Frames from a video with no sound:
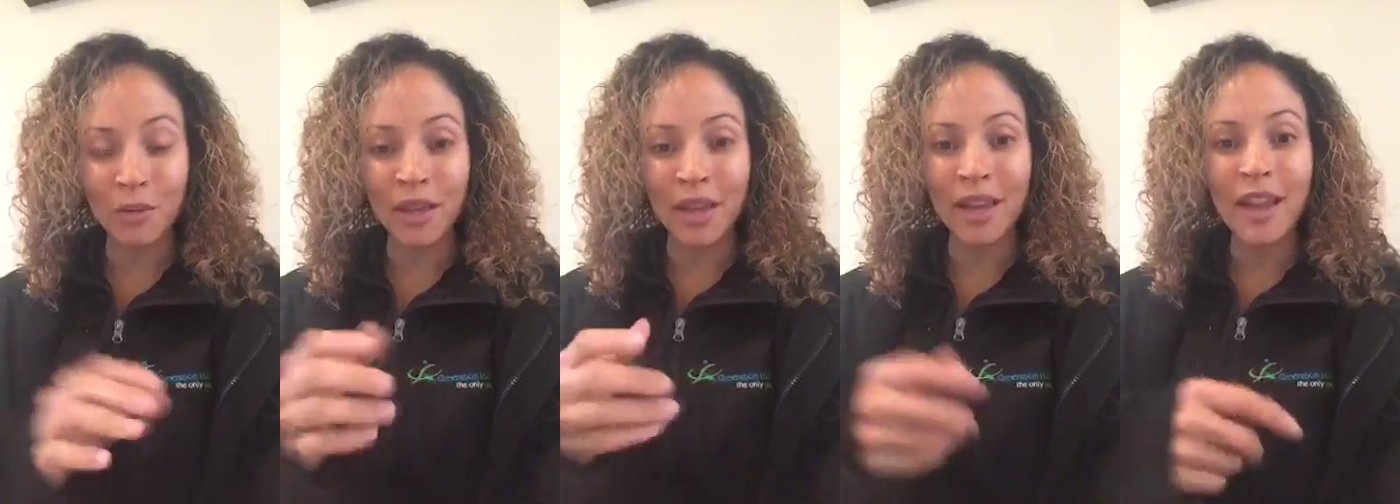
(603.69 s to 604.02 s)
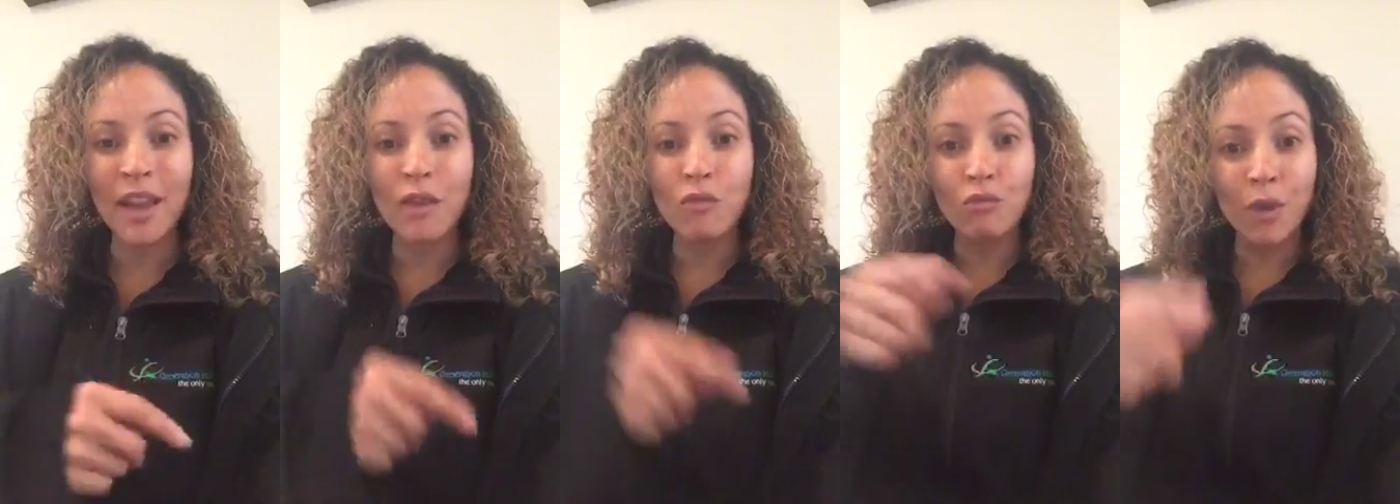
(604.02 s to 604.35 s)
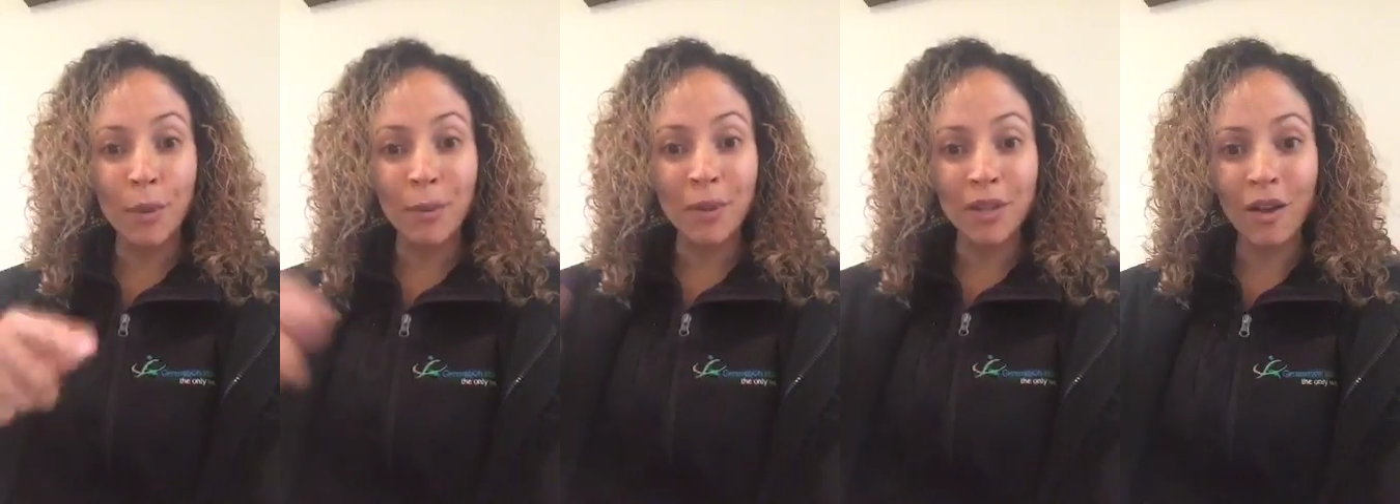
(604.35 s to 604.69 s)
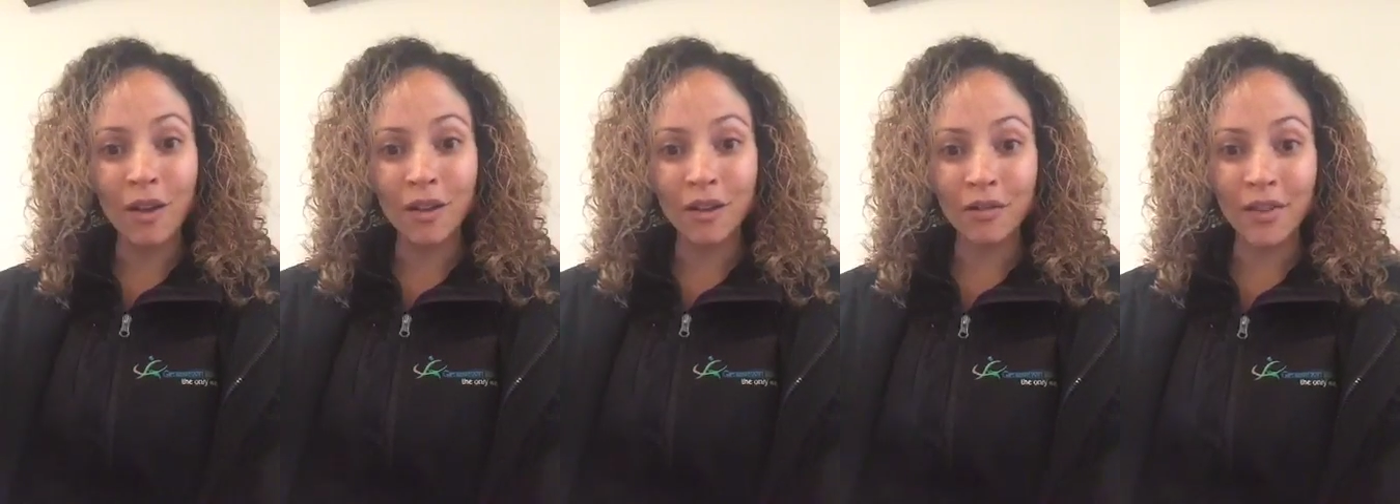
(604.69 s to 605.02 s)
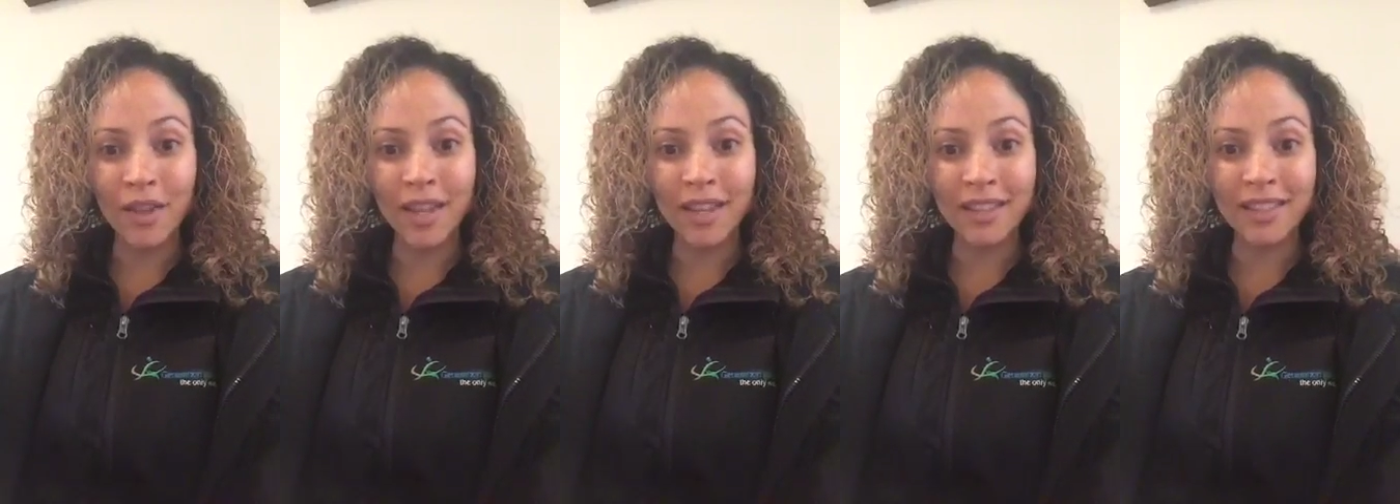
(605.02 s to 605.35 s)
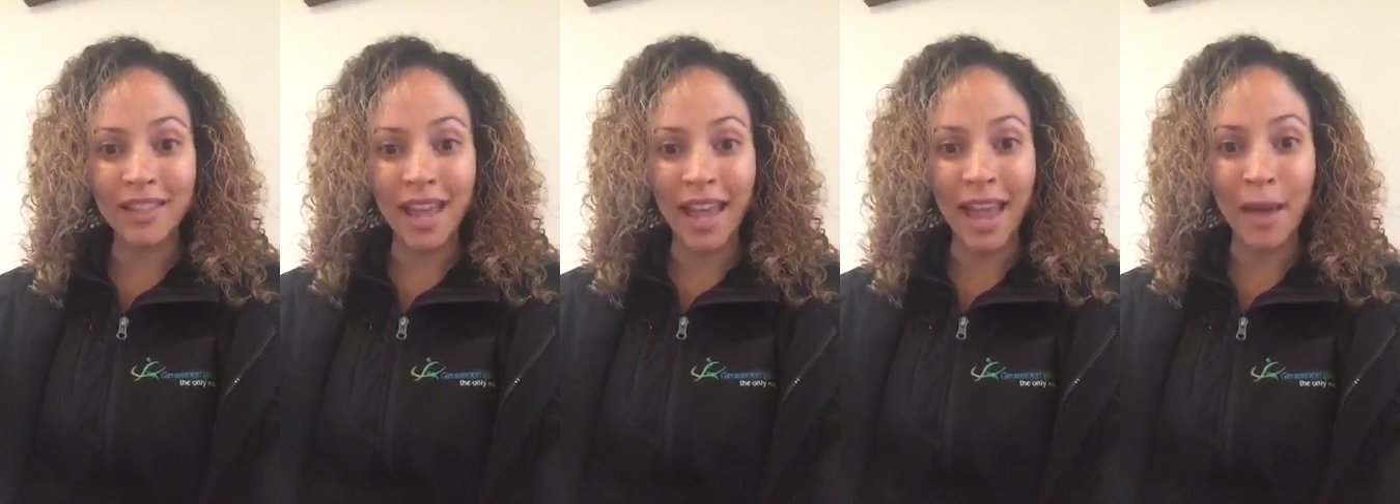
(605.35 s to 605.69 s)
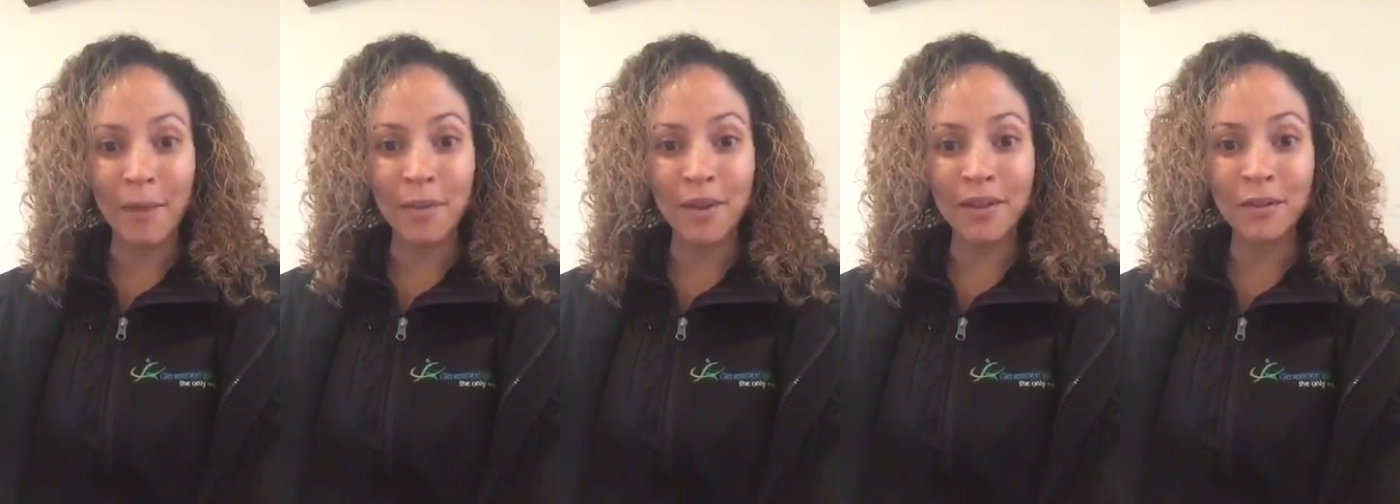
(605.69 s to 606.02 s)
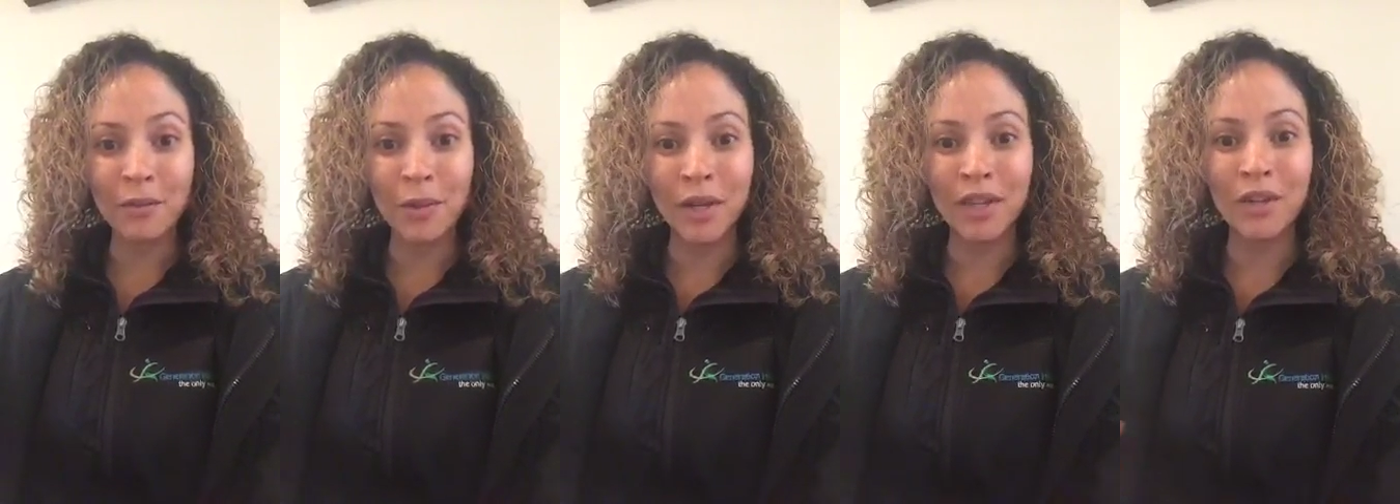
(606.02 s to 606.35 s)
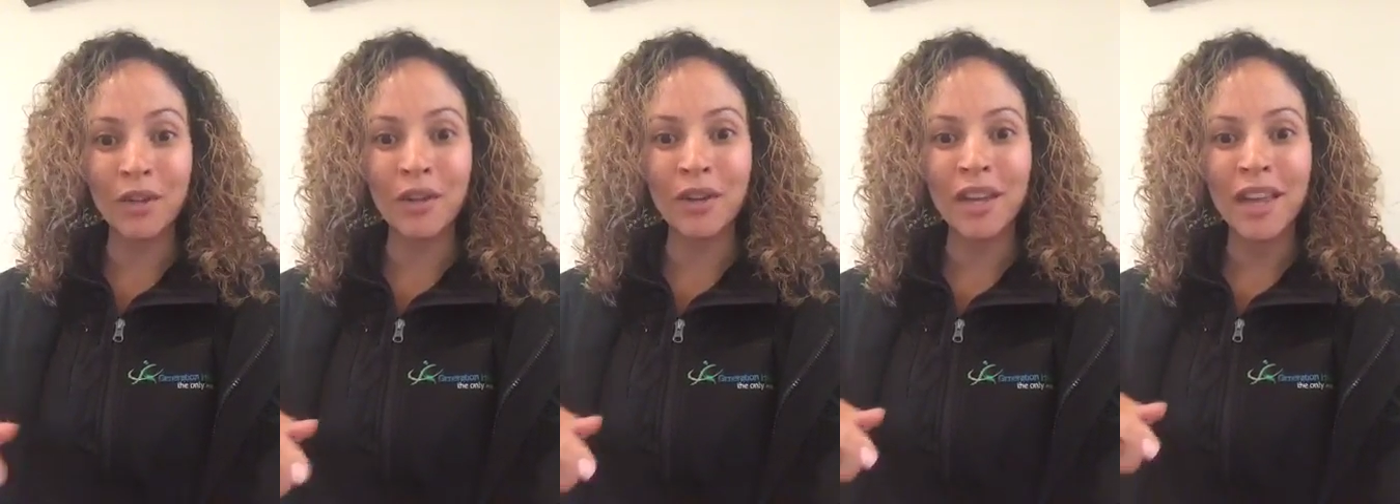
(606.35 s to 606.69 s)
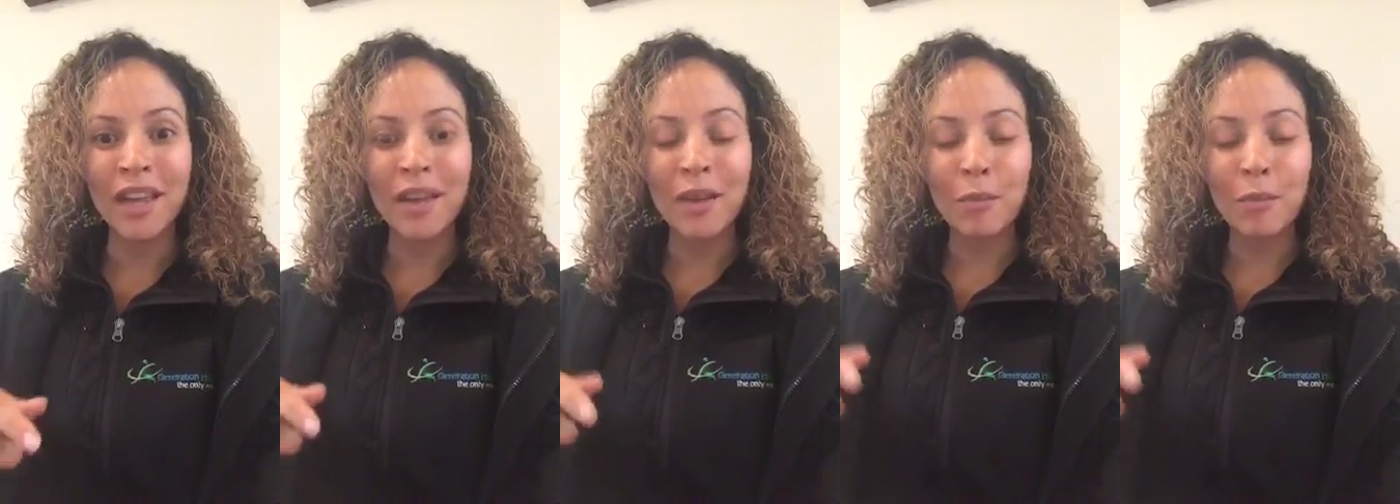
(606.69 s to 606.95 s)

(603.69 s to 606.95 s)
all the ripple-on effects that happen when your